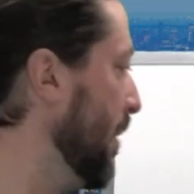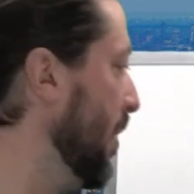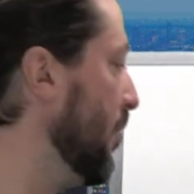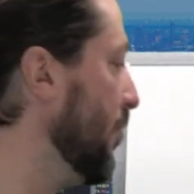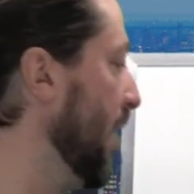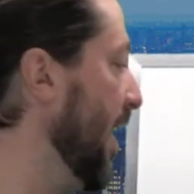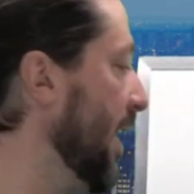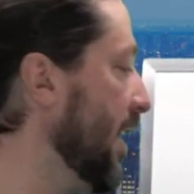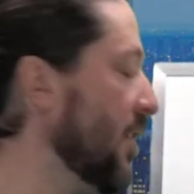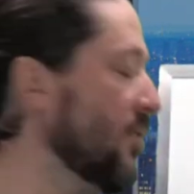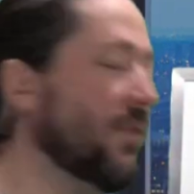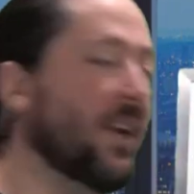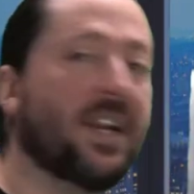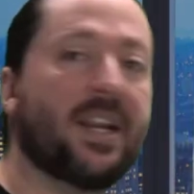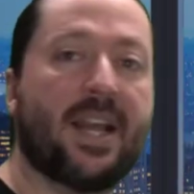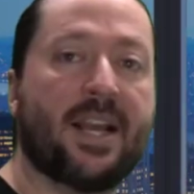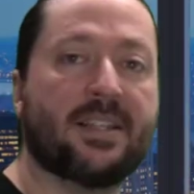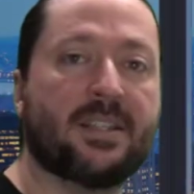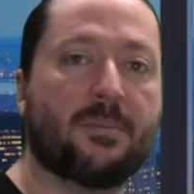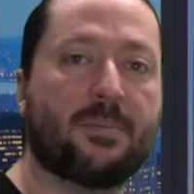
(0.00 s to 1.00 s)
But Rank and
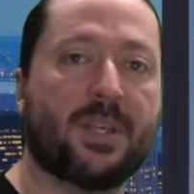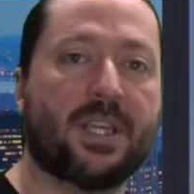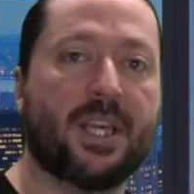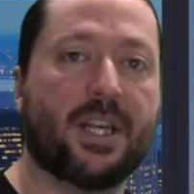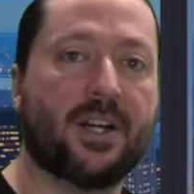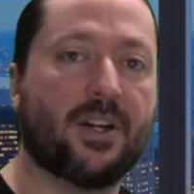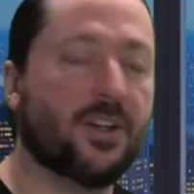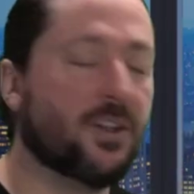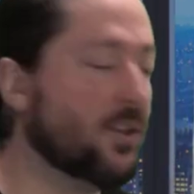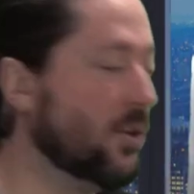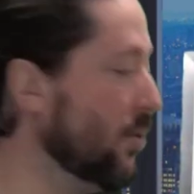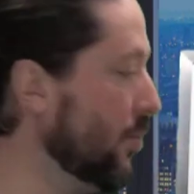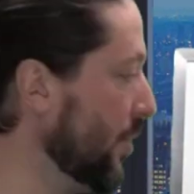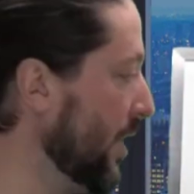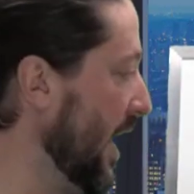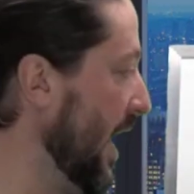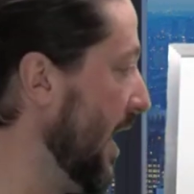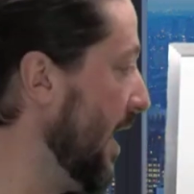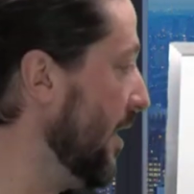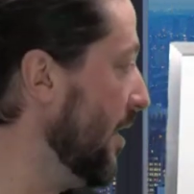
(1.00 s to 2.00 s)
Rent as a beginner, you
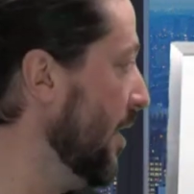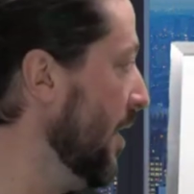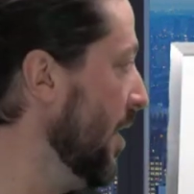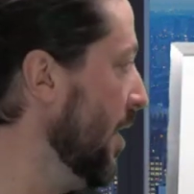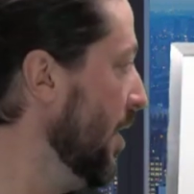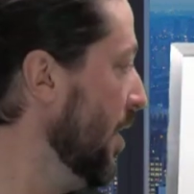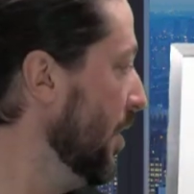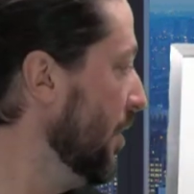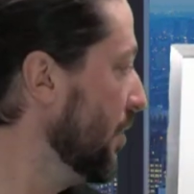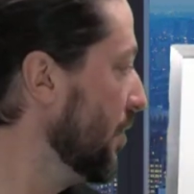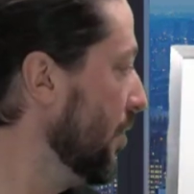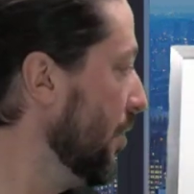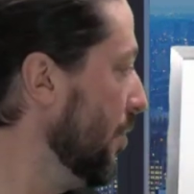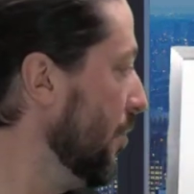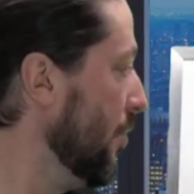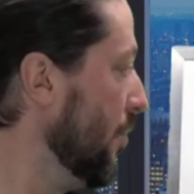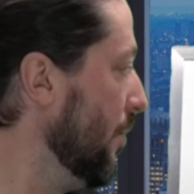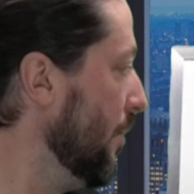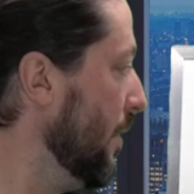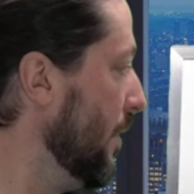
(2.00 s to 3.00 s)
can.
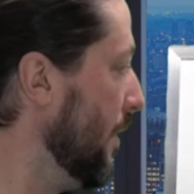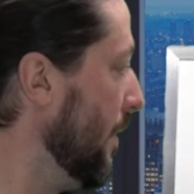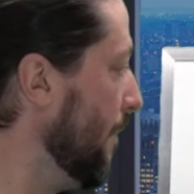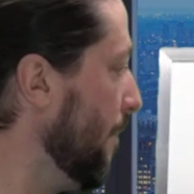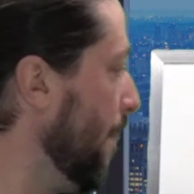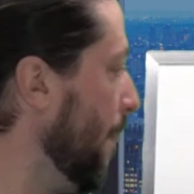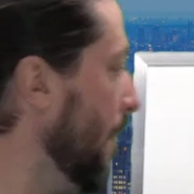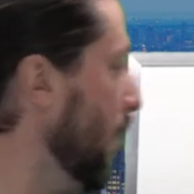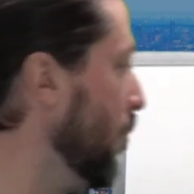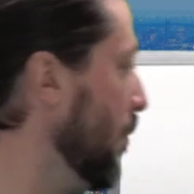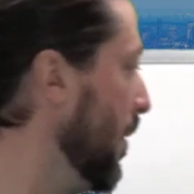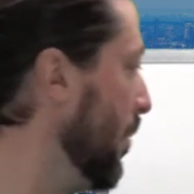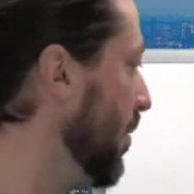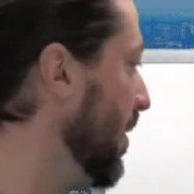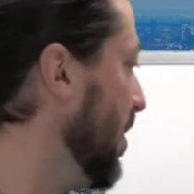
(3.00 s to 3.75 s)
So when we